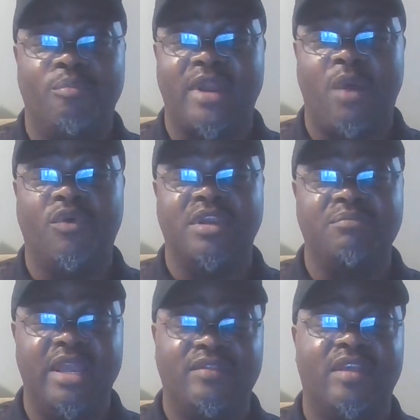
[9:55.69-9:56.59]
but I wanted to
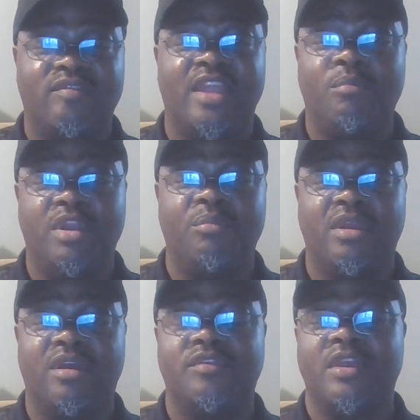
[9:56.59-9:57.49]
make that statement here
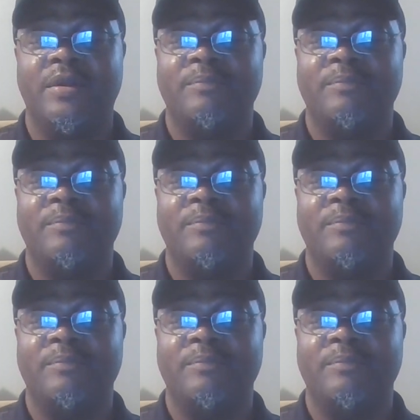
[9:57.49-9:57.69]
because